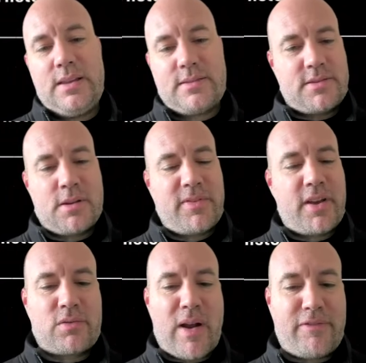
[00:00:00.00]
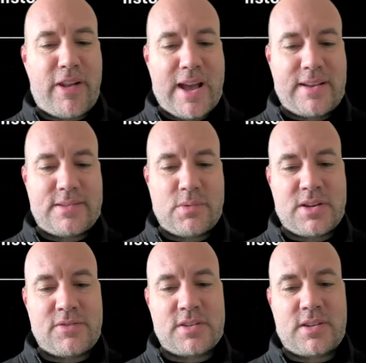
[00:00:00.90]
So some of those red flags,
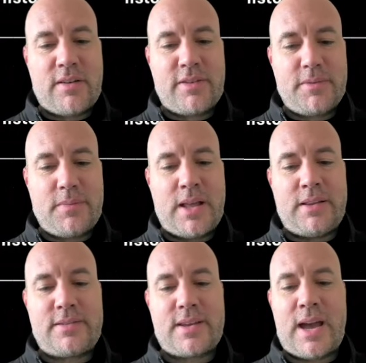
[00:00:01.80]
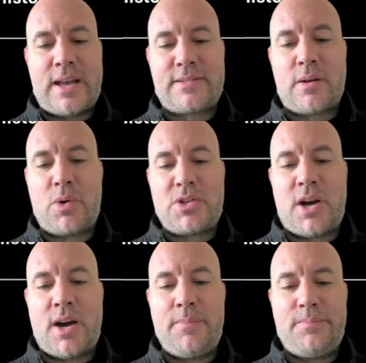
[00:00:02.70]
which I've just covered, and some which
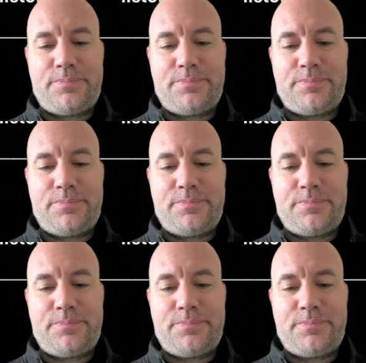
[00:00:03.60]
are